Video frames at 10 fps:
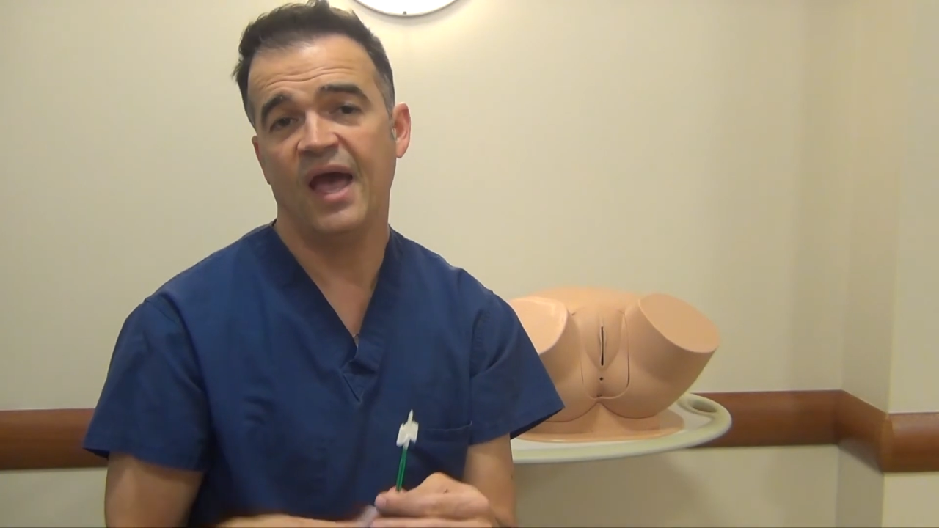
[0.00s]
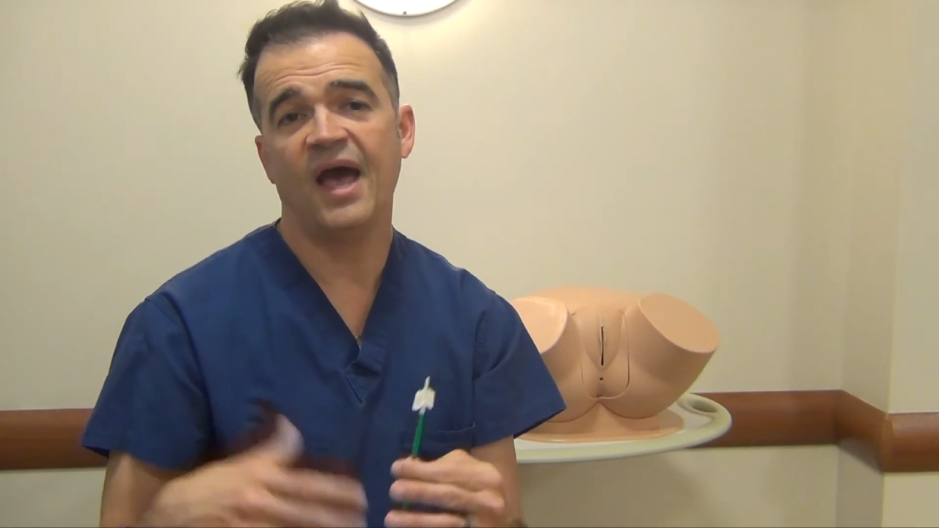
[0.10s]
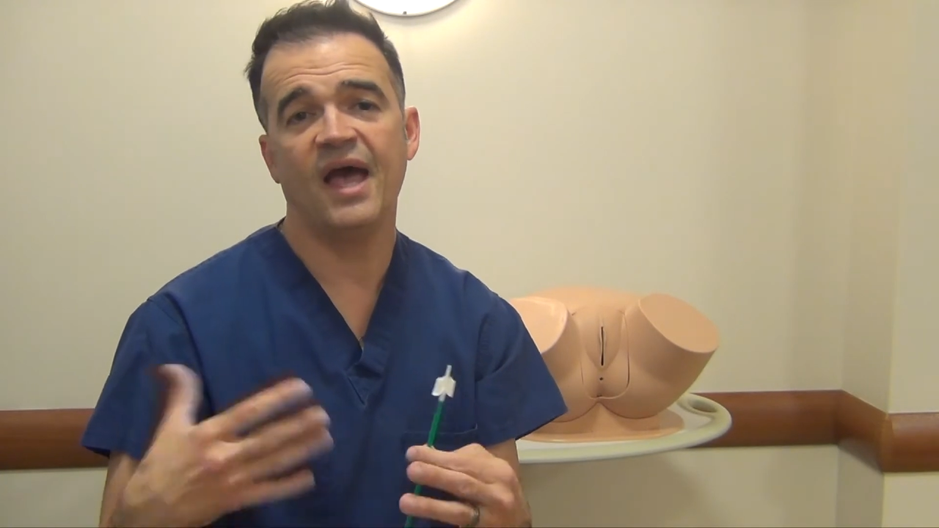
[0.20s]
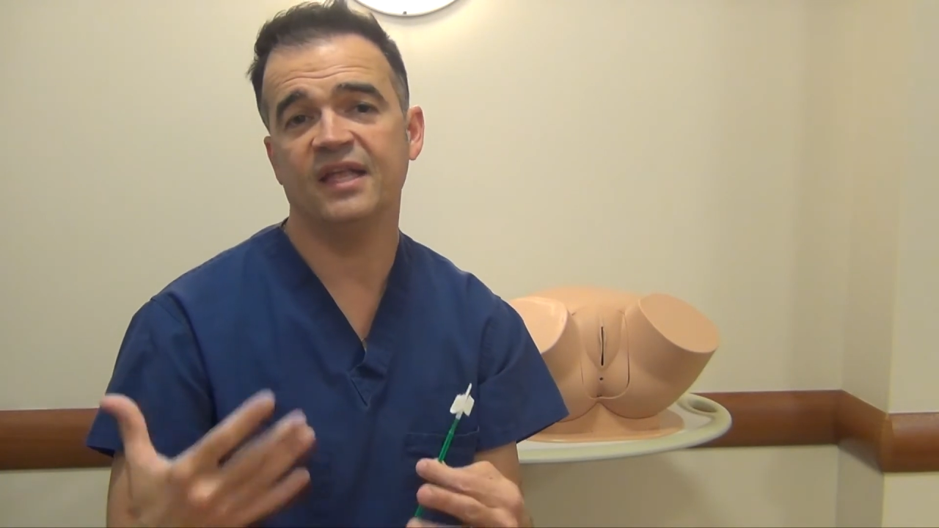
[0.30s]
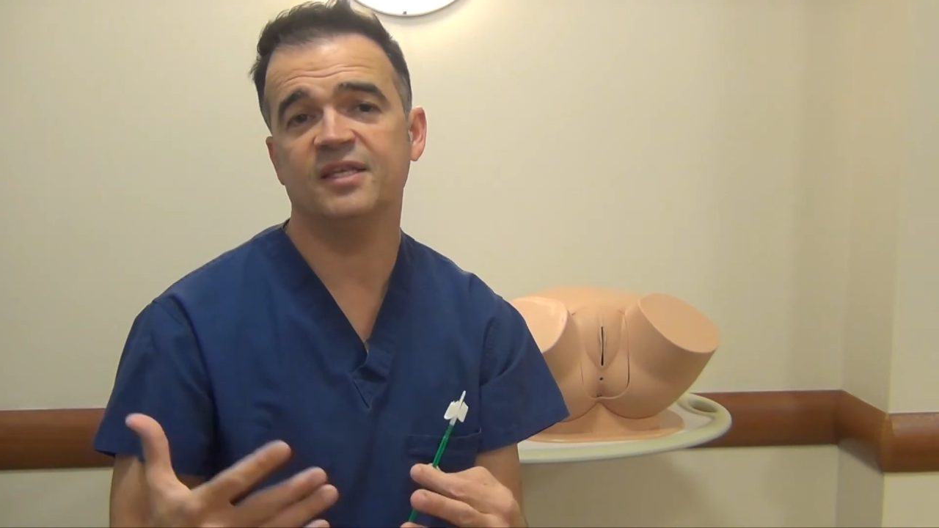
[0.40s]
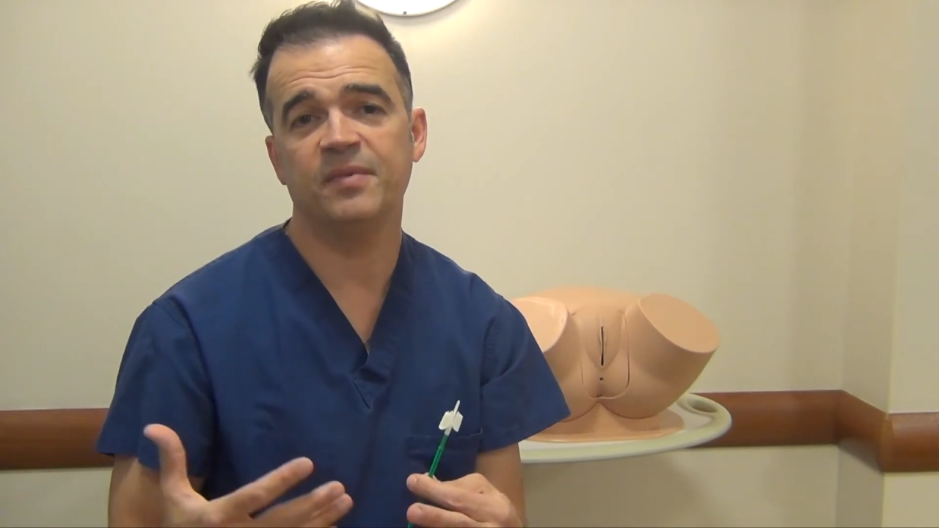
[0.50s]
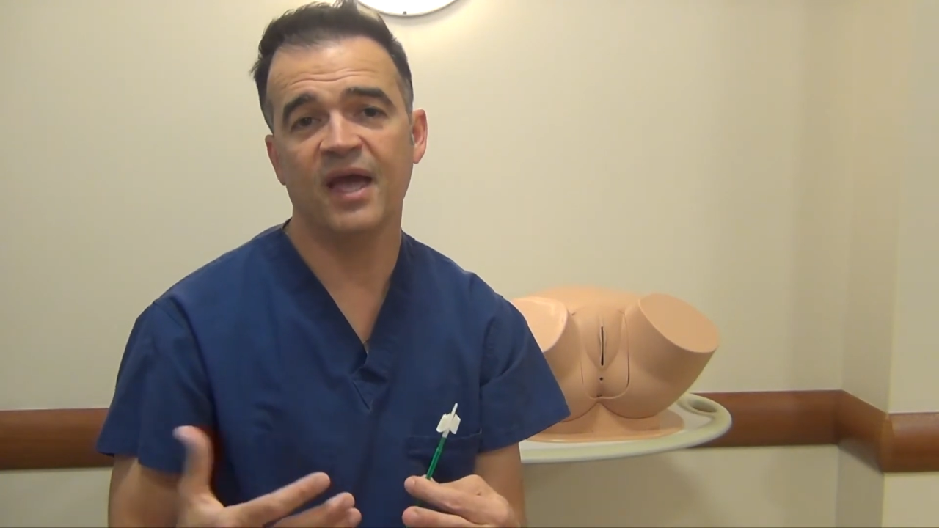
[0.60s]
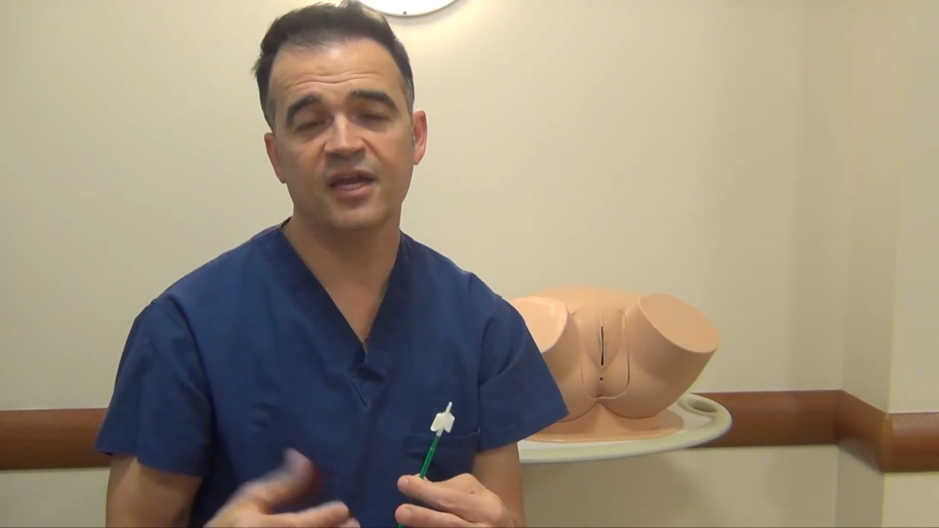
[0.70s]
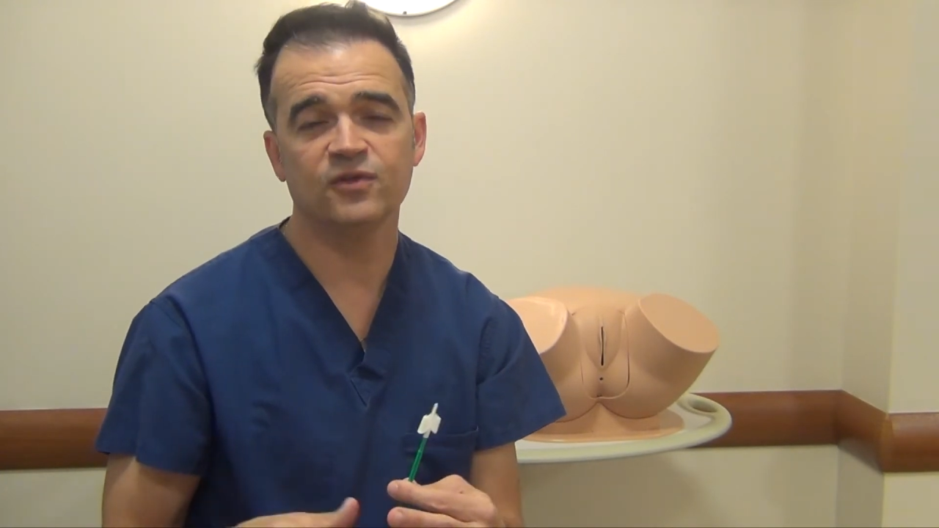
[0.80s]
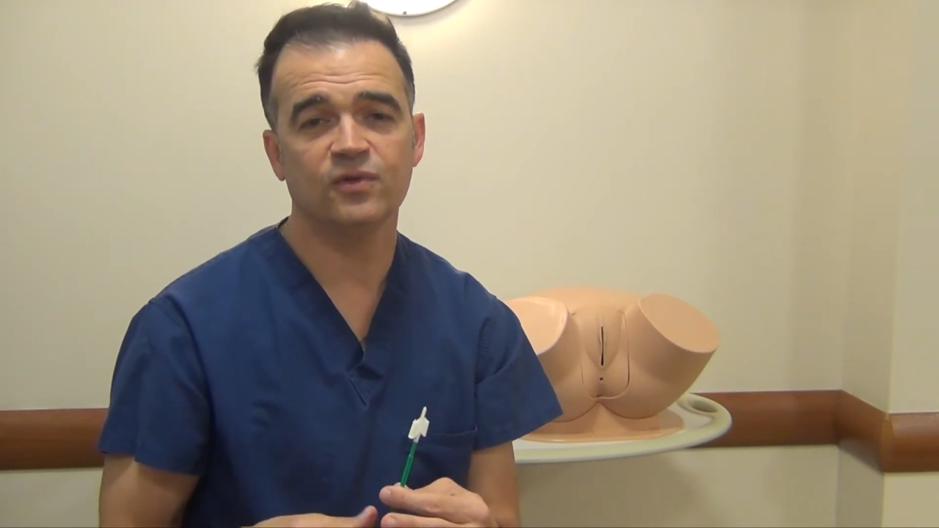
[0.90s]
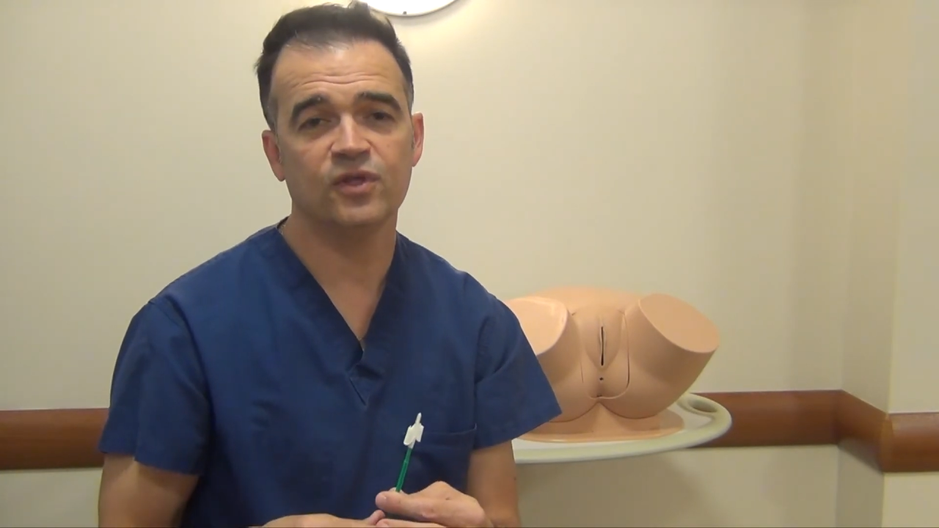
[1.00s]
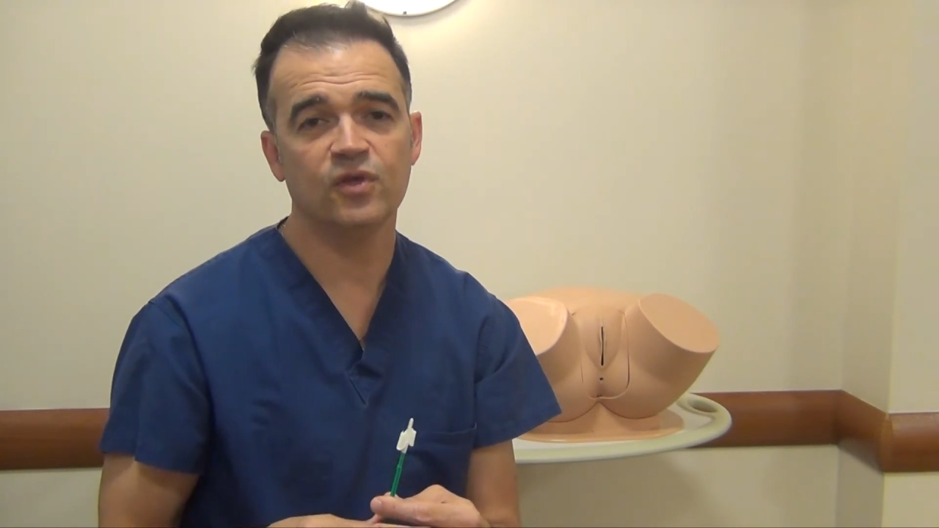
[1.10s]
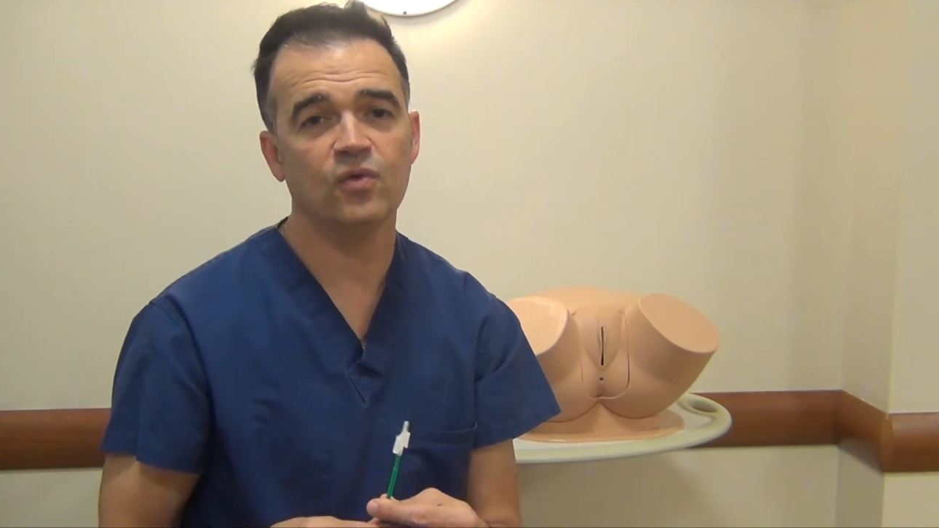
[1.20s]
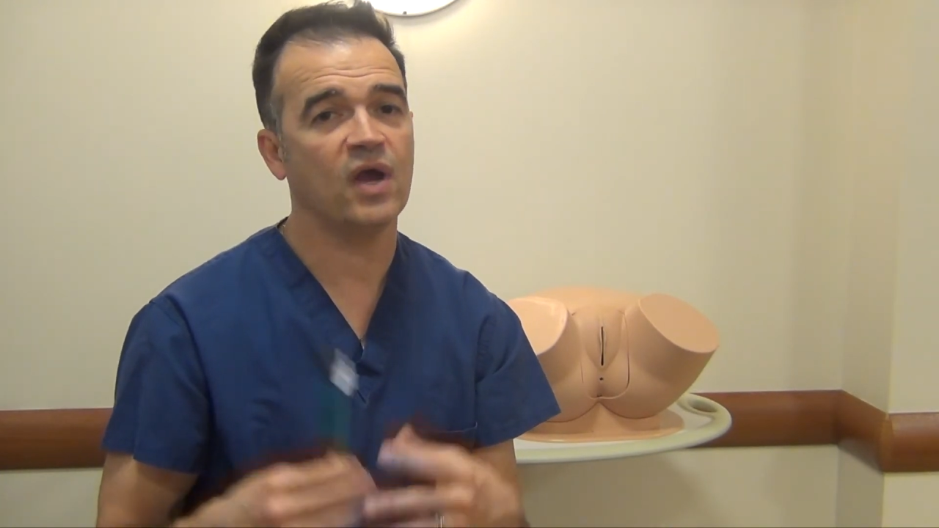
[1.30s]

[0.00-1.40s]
And to be honest with you,